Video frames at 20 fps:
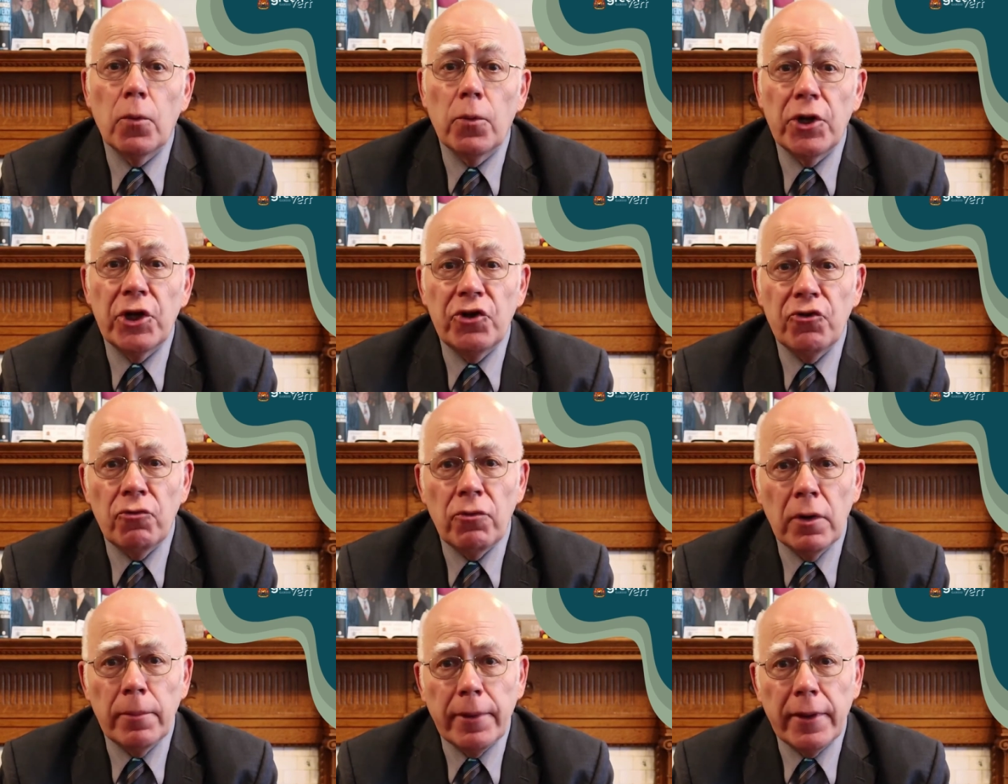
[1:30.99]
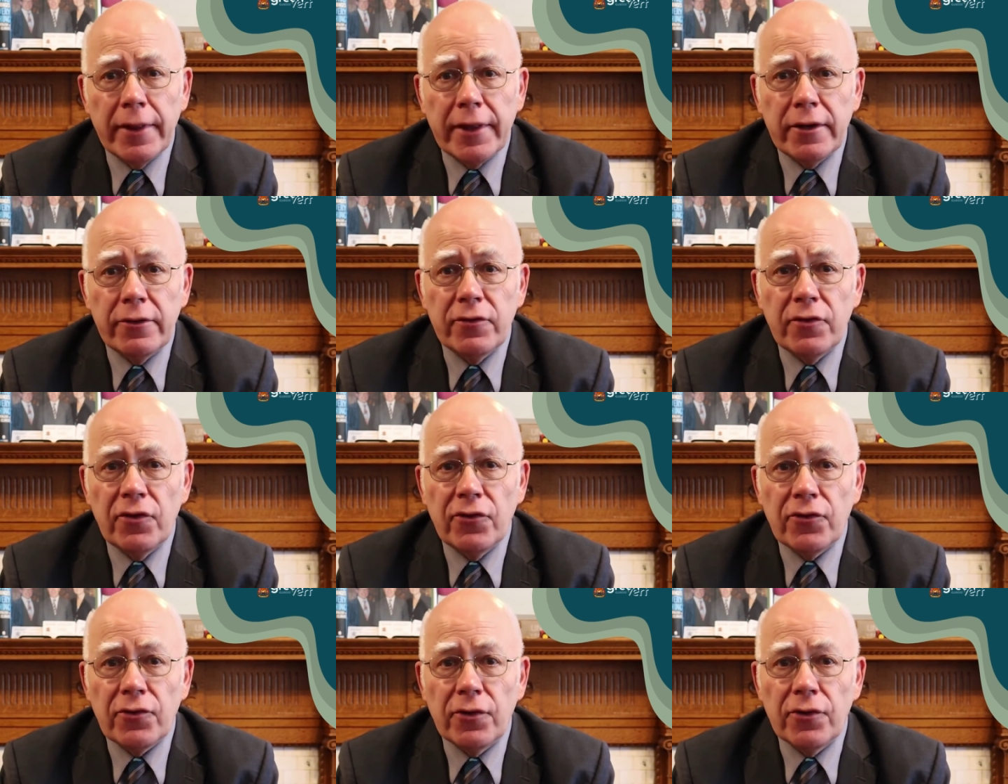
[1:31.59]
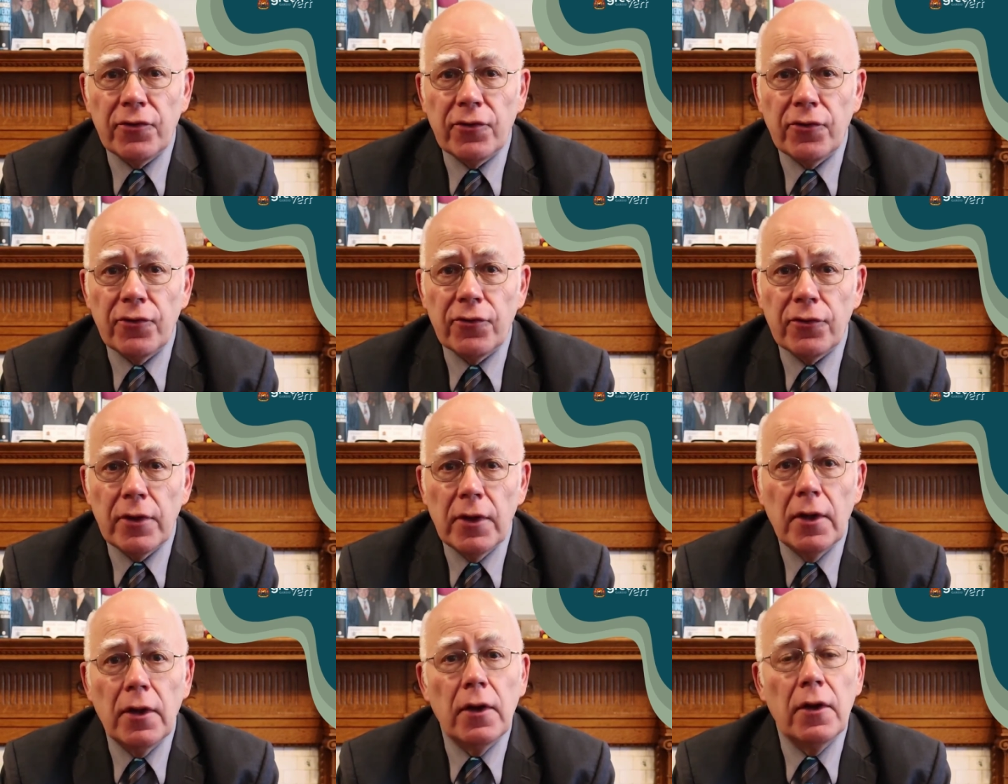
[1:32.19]
renewable energy
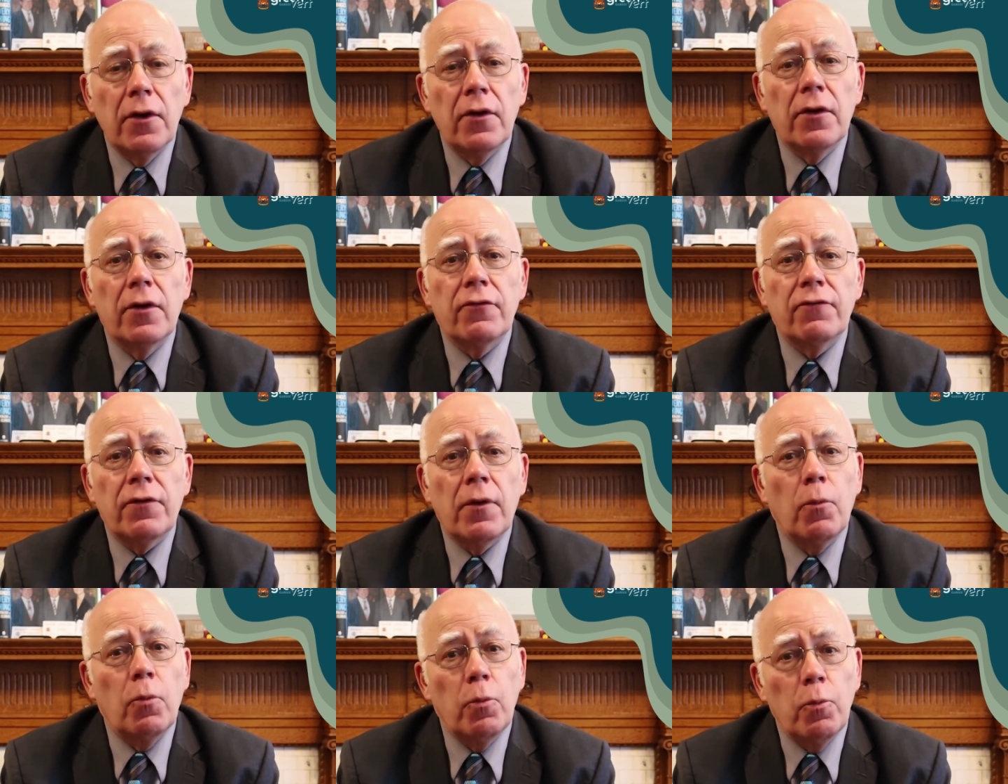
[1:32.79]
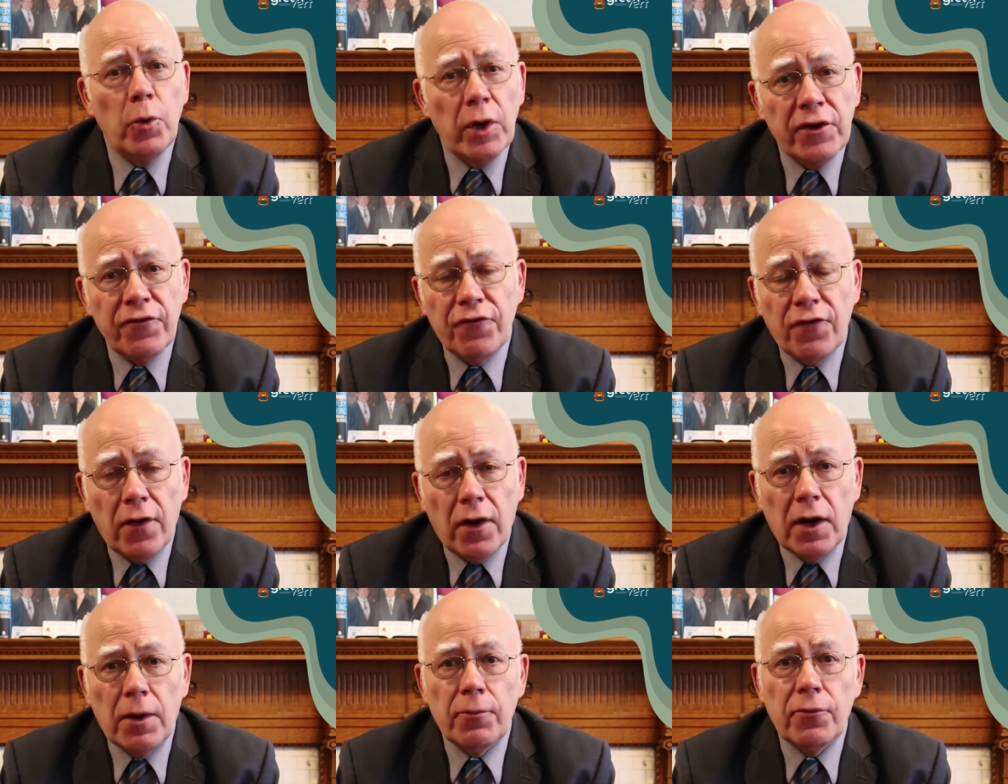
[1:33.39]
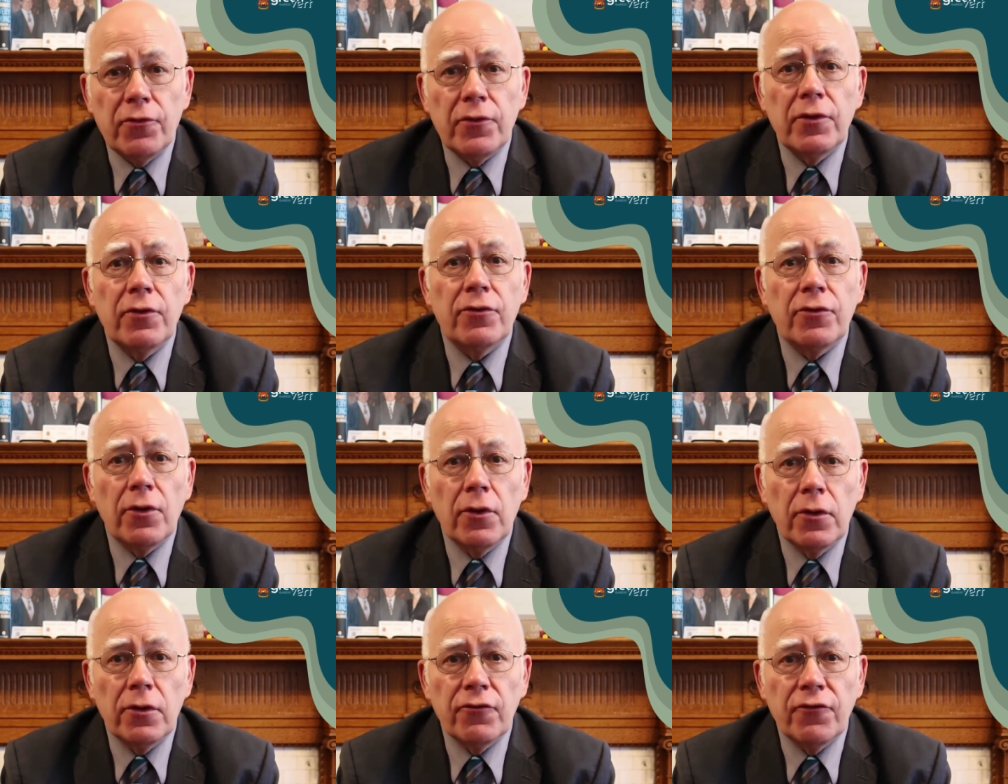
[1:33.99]
sources from wind farms and
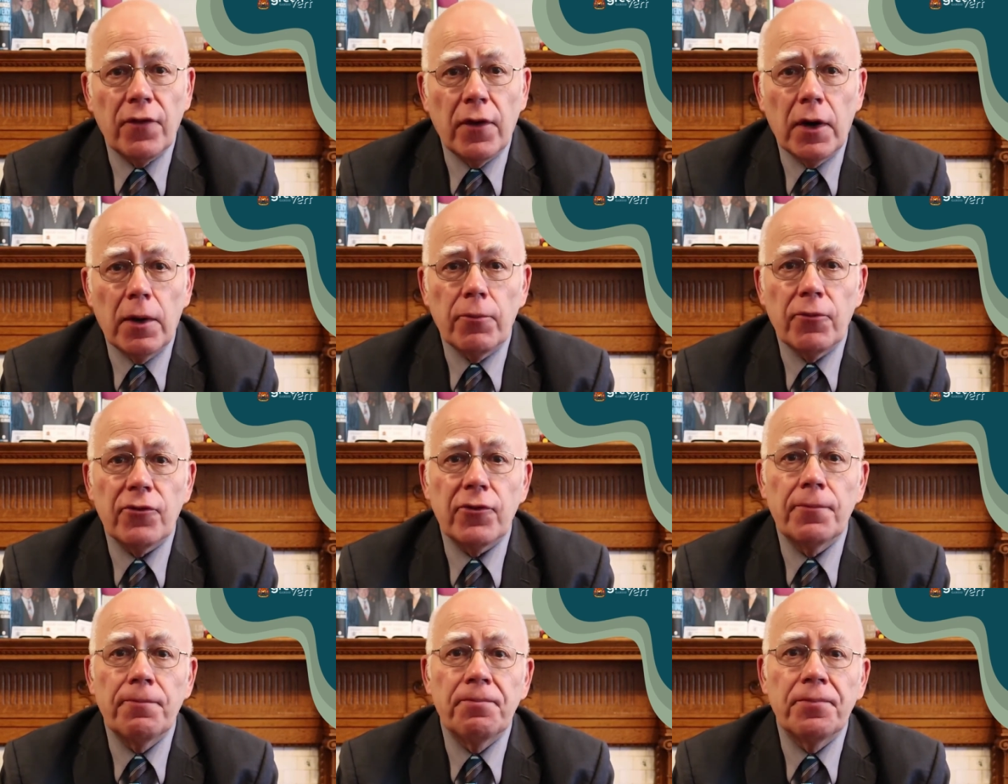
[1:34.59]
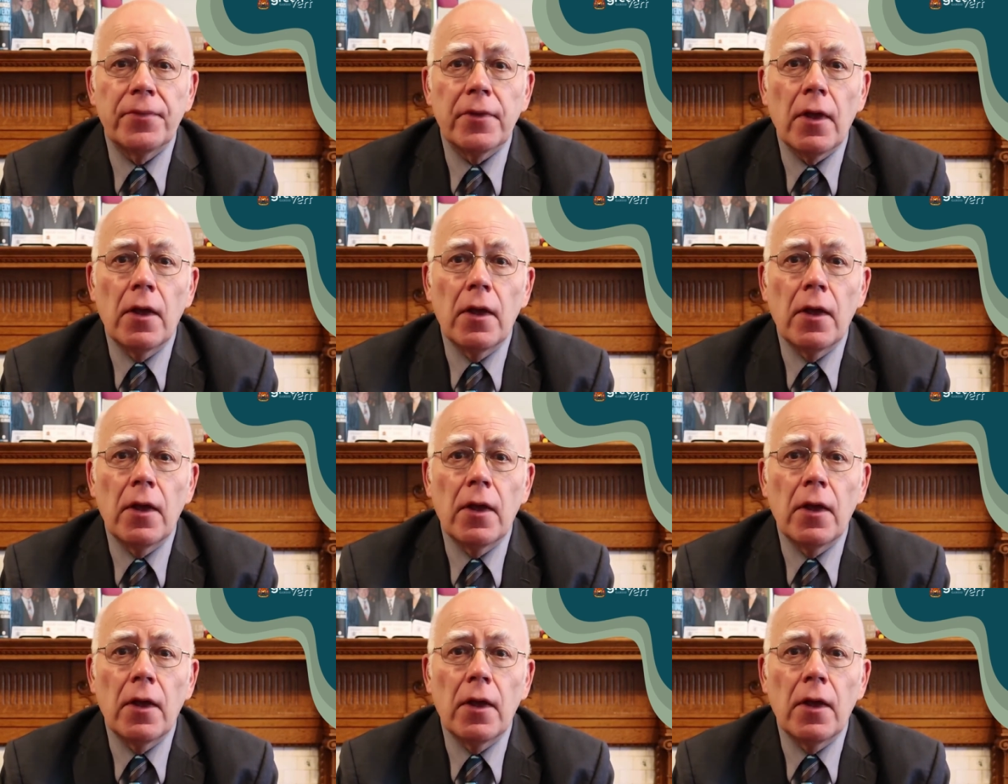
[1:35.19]
solar farms.